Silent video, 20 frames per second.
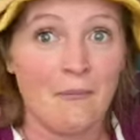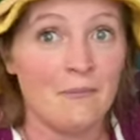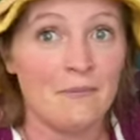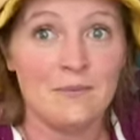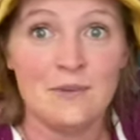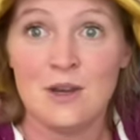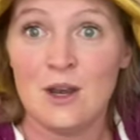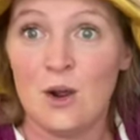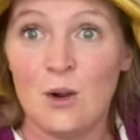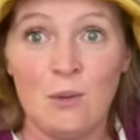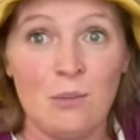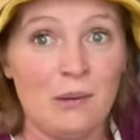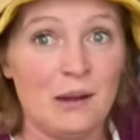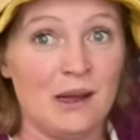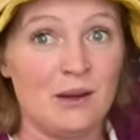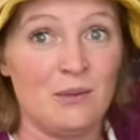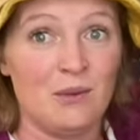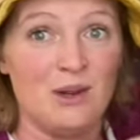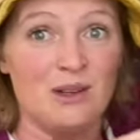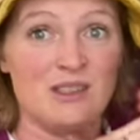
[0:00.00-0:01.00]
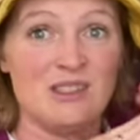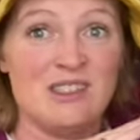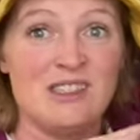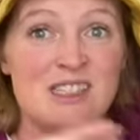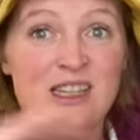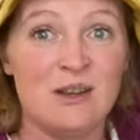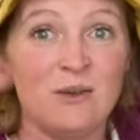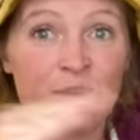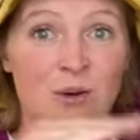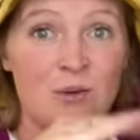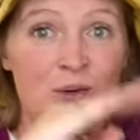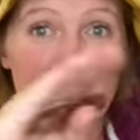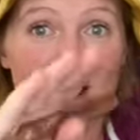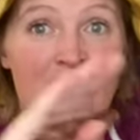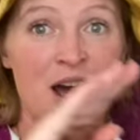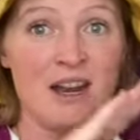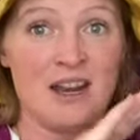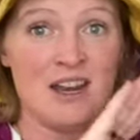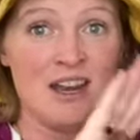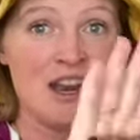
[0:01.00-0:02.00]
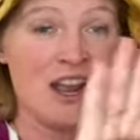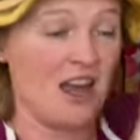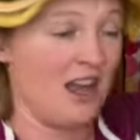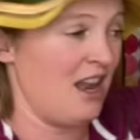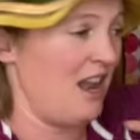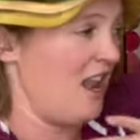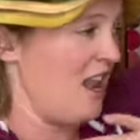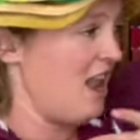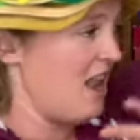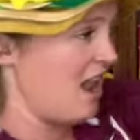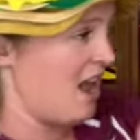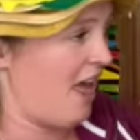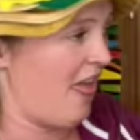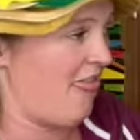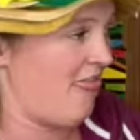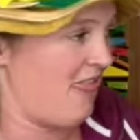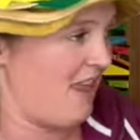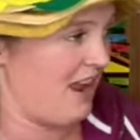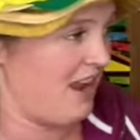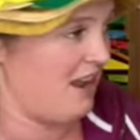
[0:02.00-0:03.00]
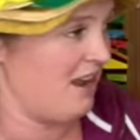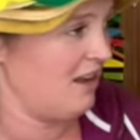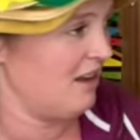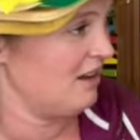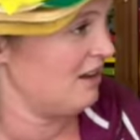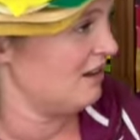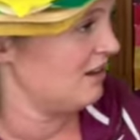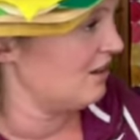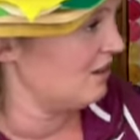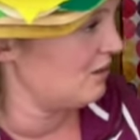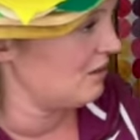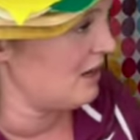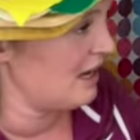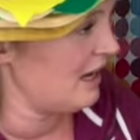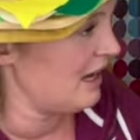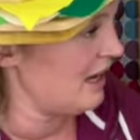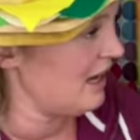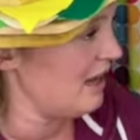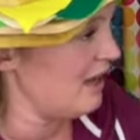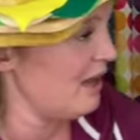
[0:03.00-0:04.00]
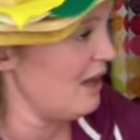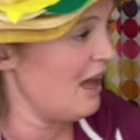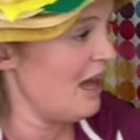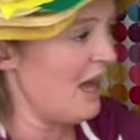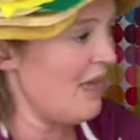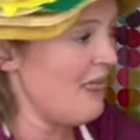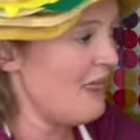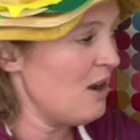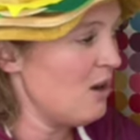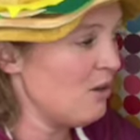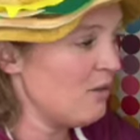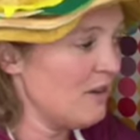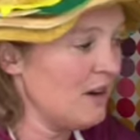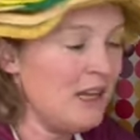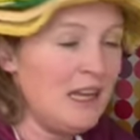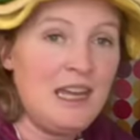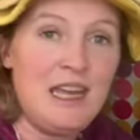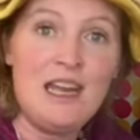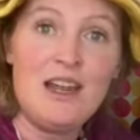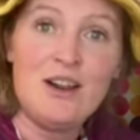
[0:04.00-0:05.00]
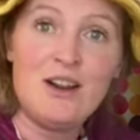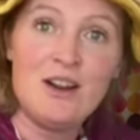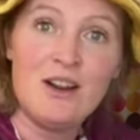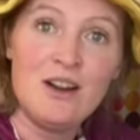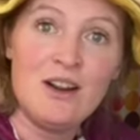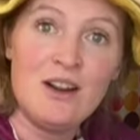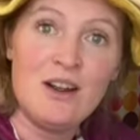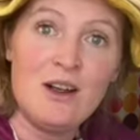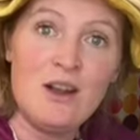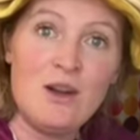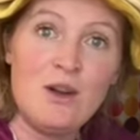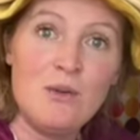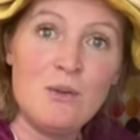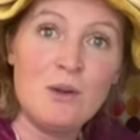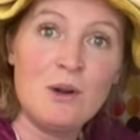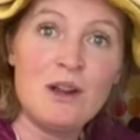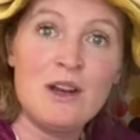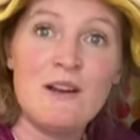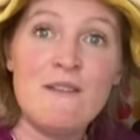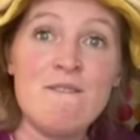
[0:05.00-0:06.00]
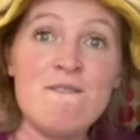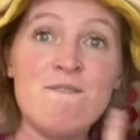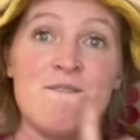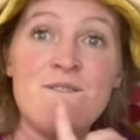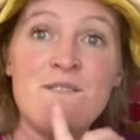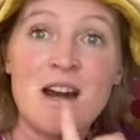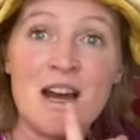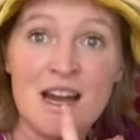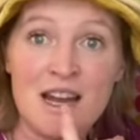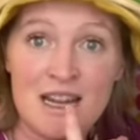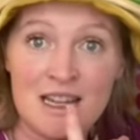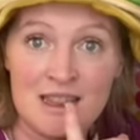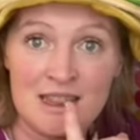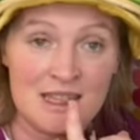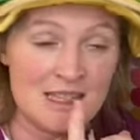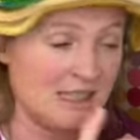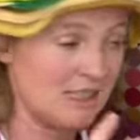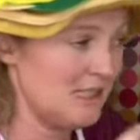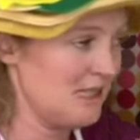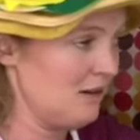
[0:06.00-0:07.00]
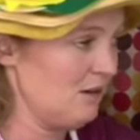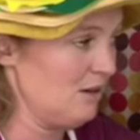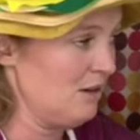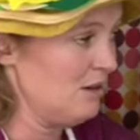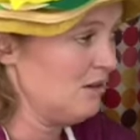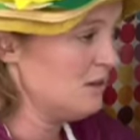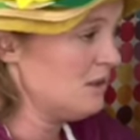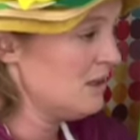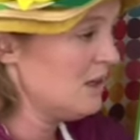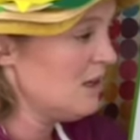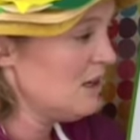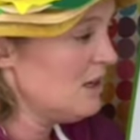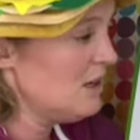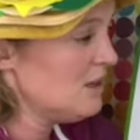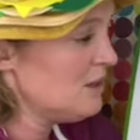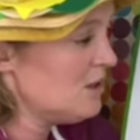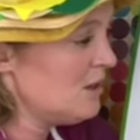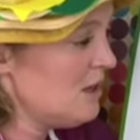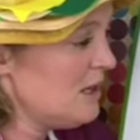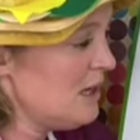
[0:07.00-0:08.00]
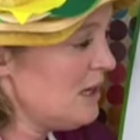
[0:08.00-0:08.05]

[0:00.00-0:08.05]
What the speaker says: Nope, I want 0, not a none, nothing. Okay? And then over here, we're gonna find the zeros. So then